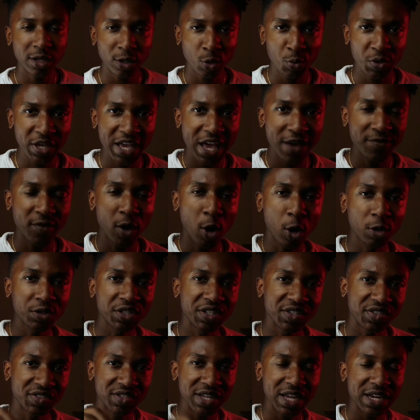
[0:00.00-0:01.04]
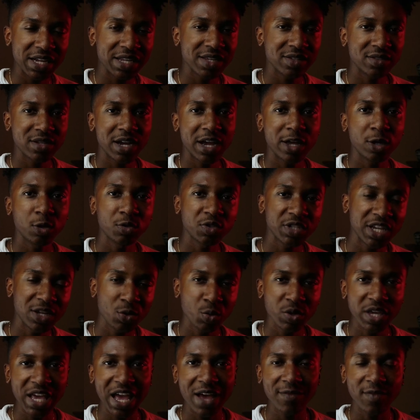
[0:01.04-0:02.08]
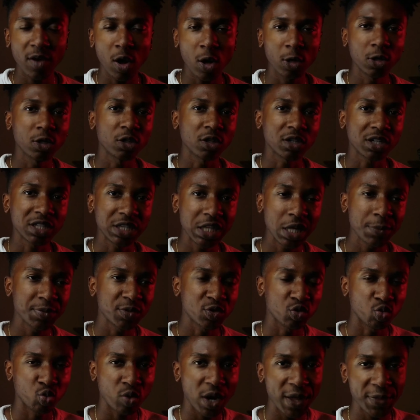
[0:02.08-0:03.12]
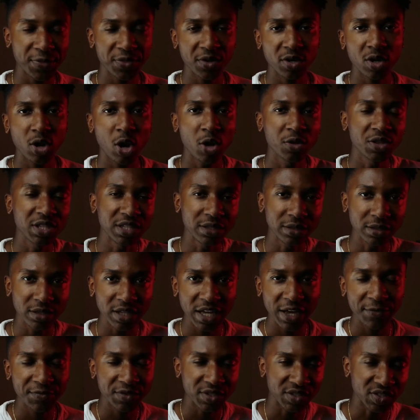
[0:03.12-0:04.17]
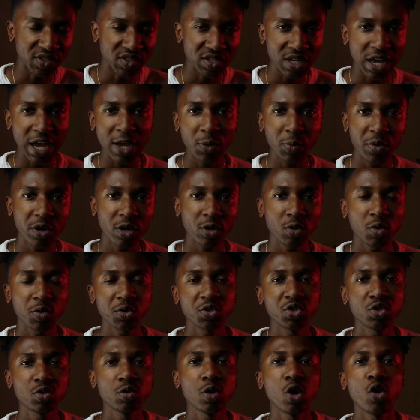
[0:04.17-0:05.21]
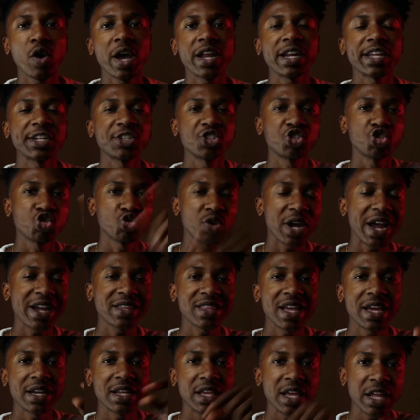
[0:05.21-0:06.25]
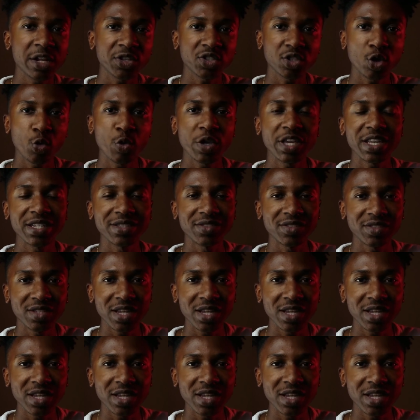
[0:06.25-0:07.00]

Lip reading: Now that we have all these settings dialed in, we have all our clips right there on the left side. We are going to go ahead and drag that in so we can